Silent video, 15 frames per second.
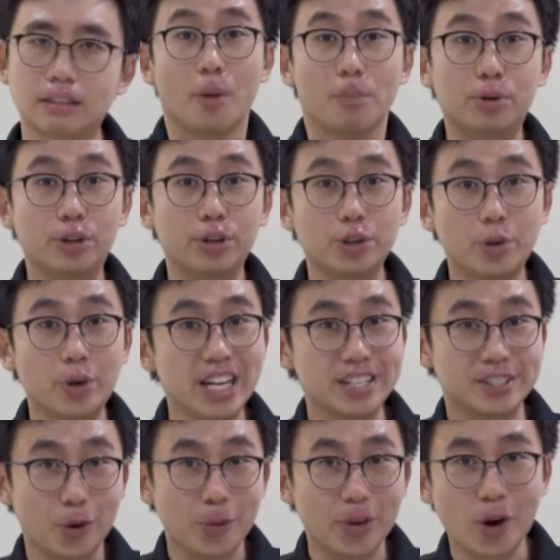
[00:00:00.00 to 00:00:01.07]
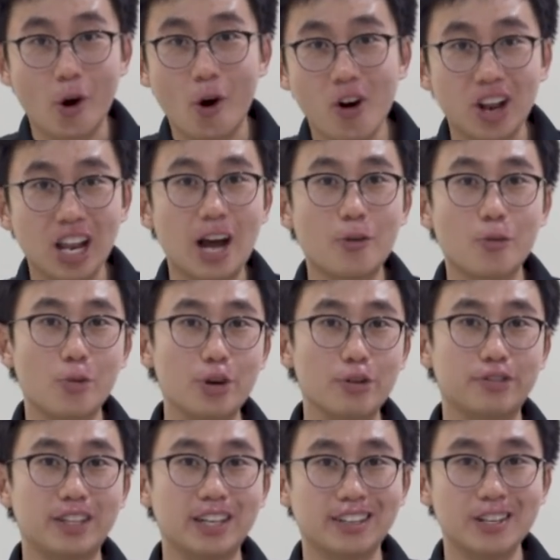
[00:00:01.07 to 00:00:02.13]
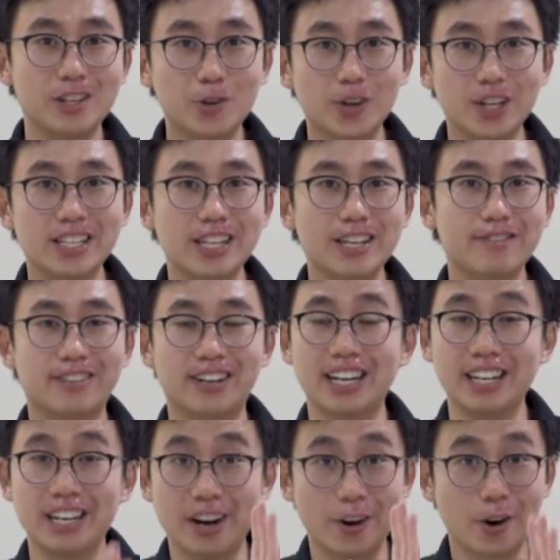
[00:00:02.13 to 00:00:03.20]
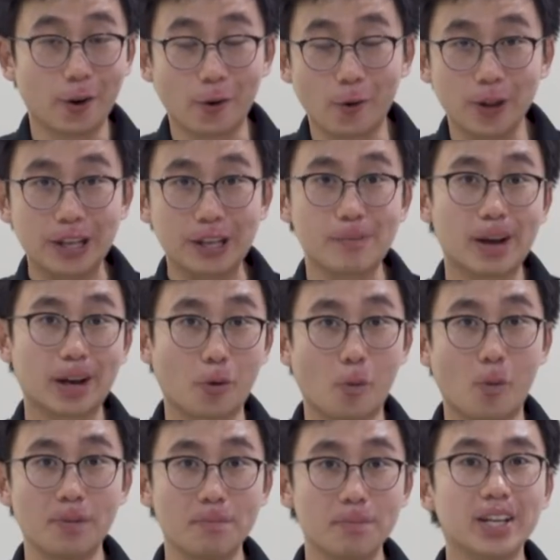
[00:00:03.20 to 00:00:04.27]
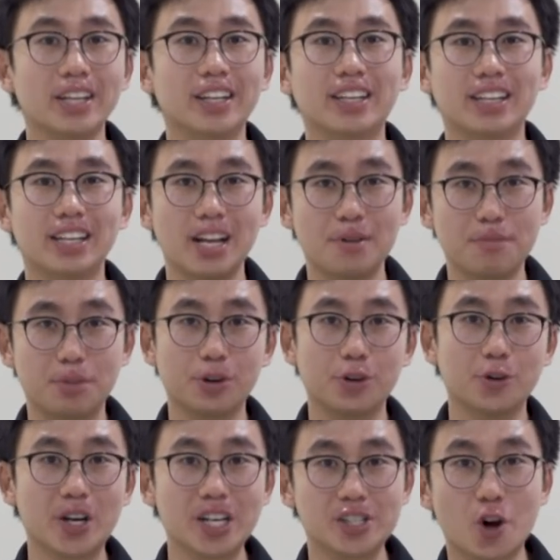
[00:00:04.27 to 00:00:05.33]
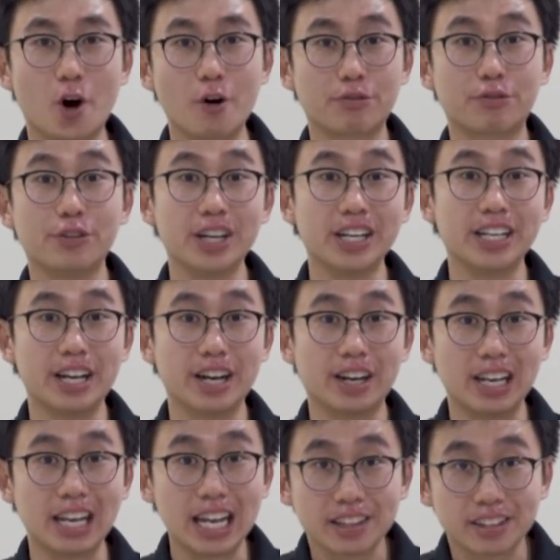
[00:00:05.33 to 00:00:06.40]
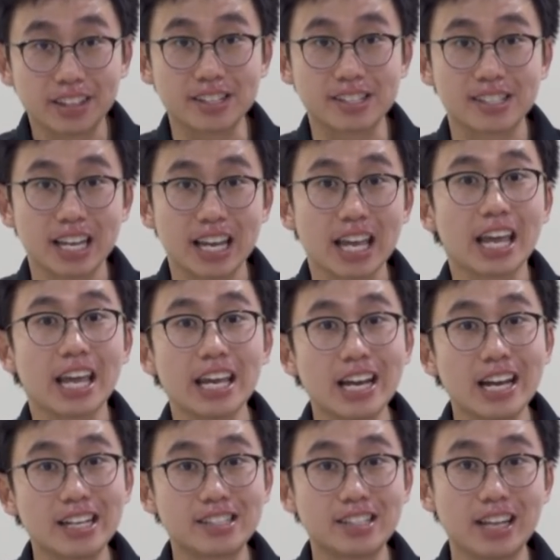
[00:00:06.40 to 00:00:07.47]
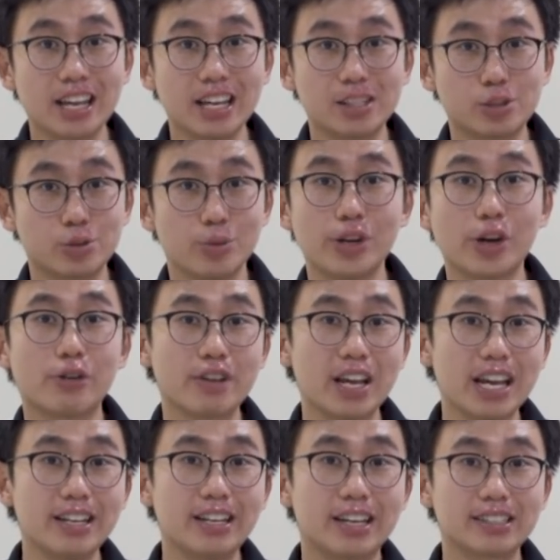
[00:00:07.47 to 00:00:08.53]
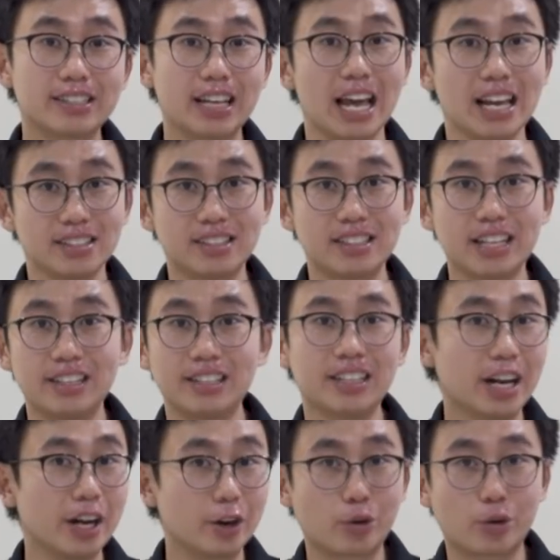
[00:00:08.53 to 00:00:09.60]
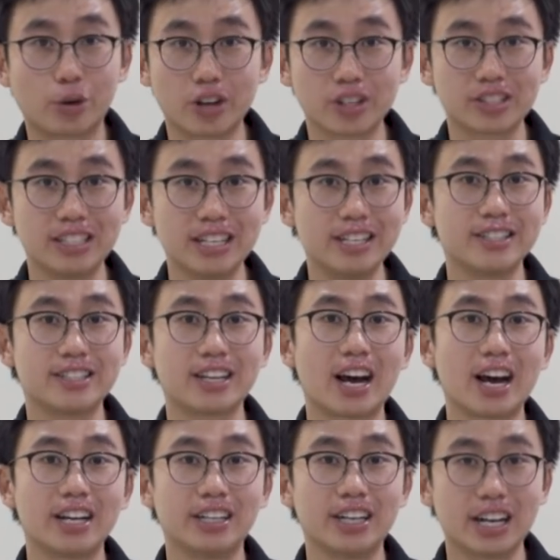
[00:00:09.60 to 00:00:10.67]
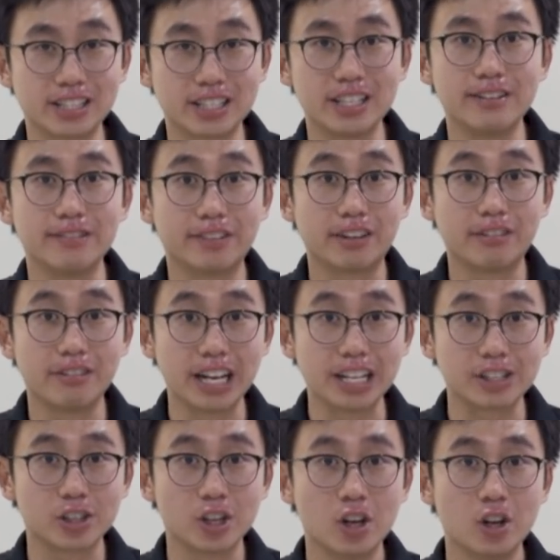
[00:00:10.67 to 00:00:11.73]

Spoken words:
Perodua is going all out with their new Ativa and they're not holding back one bit. Perodua is offering their latest A.S.A suite of ADAS as standard across the entire Ativa range.